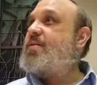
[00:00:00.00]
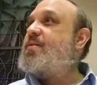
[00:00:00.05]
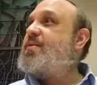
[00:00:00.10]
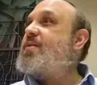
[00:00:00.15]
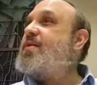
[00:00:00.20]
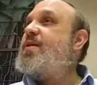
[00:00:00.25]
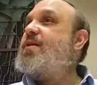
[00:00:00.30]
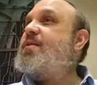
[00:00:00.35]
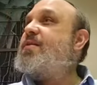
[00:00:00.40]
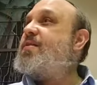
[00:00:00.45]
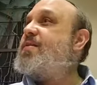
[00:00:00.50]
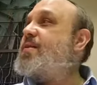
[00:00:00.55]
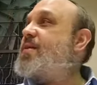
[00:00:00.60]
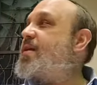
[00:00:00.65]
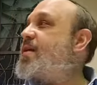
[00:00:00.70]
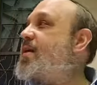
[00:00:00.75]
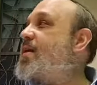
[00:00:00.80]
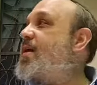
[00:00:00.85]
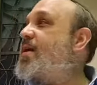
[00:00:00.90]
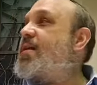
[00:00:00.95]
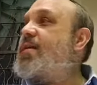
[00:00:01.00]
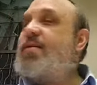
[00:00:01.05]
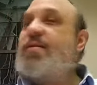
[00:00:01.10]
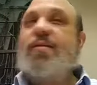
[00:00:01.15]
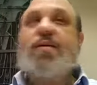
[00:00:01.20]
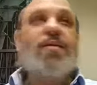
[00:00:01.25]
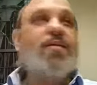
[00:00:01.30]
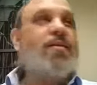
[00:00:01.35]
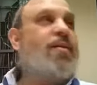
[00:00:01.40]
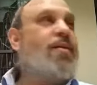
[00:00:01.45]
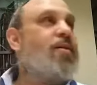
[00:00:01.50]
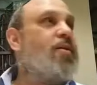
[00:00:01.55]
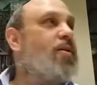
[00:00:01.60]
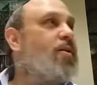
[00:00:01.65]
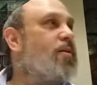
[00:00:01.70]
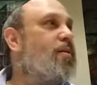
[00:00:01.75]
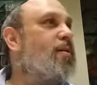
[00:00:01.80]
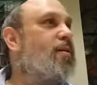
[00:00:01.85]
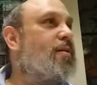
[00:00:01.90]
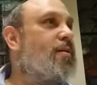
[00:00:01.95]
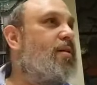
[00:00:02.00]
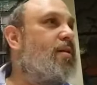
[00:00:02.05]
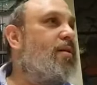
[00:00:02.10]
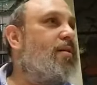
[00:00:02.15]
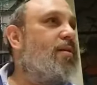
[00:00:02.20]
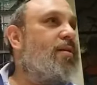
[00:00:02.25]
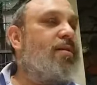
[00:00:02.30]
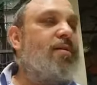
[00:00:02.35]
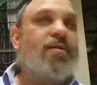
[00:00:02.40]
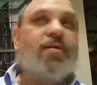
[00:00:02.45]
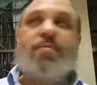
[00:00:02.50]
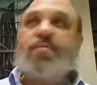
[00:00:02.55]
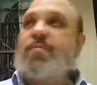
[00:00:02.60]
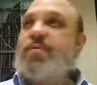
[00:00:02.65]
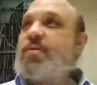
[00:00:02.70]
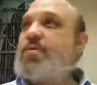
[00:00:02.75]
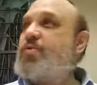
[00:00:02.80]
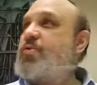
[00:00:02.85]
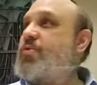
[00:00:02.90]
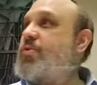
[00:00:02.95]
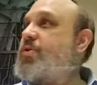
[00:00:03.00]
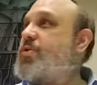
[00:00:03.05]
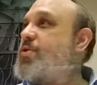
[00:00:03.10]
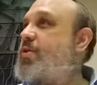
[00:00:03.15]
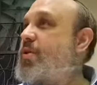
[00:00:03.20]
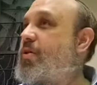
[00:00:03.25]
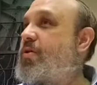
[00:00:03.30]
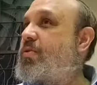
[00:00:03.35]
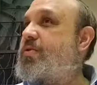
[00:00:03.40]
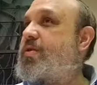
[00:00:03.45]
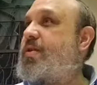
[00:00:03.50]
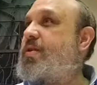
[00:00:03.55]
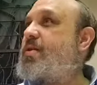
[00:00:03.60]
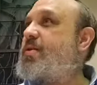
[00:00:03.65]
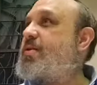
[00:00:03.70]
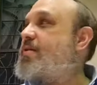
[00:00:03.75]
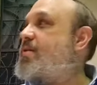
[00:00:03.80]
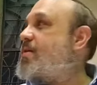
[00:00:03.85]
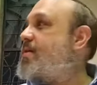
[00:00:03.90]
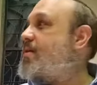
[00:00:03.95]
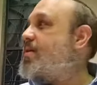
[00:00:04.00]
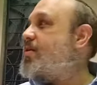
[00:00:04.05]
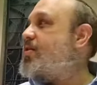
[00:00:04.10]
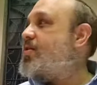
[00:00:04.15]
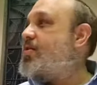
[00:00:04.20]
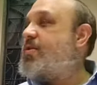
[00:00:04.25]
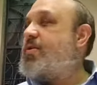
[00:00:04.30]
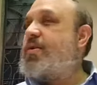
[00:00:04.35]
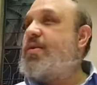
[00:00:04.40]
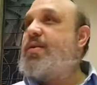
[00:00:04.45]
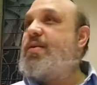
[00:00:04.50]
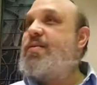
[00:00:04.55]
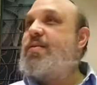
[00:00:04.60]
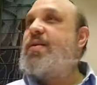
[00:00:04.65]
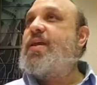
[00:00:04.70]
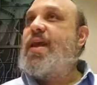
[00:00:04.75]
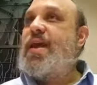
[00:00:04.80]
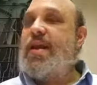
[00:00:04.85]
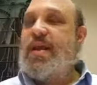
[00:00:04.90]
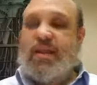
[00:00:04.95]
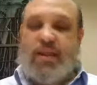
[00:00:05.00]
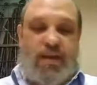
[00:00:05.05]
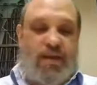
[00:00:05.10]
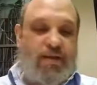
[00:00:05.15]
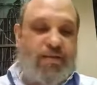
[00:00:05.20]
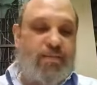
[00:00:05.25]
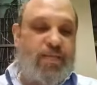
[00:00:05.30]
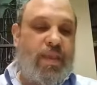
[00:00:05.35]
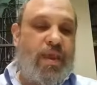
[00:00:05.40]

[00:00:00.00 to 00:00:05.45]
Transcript: He didn't see the, the, the, the, the, torn clothes, he didn't see the dirt, he didn't see anything.